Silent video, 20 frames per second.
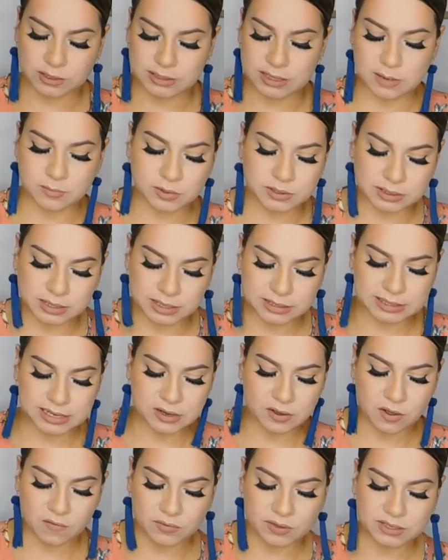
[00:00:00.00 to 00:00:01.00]
And I'm just going to take
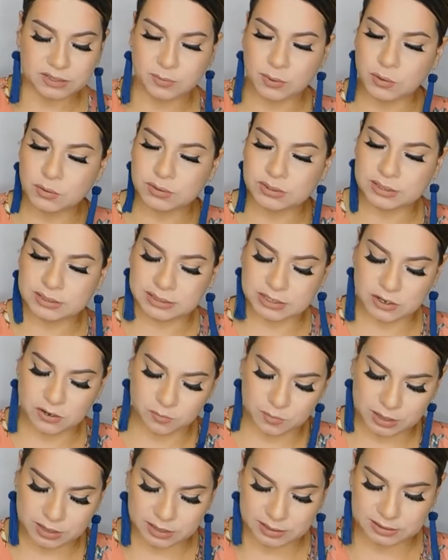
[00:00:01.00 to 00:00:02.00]
off these Post-its here
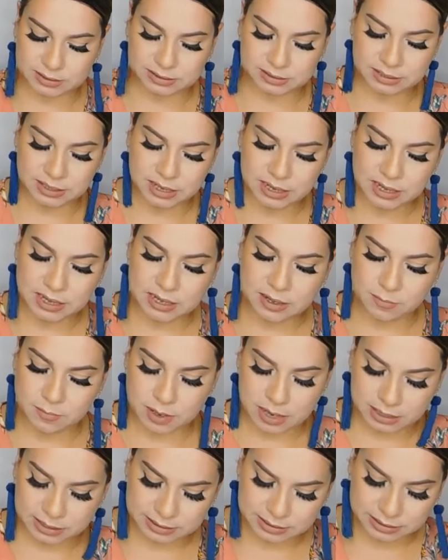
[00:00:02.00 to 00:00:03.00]
because
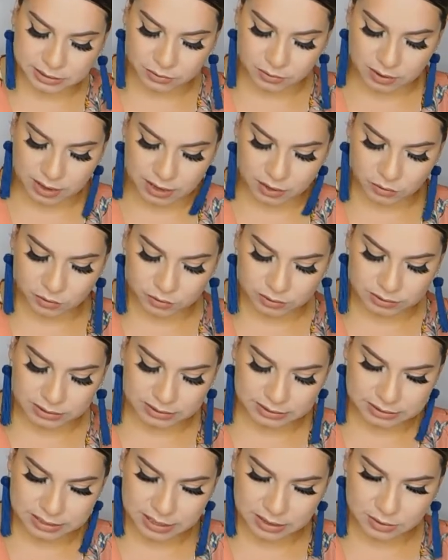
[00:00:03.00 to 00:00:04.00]
mine is a little extra
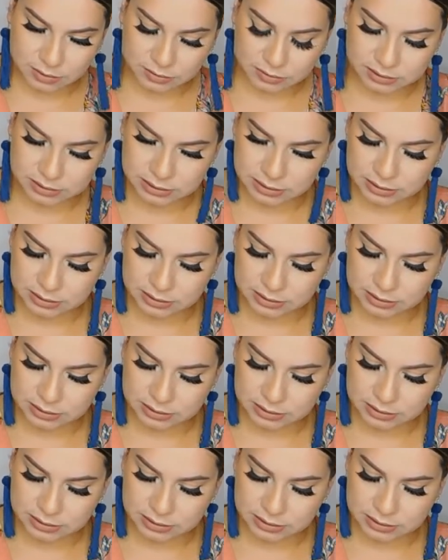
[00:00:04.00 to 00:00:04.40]
detailed.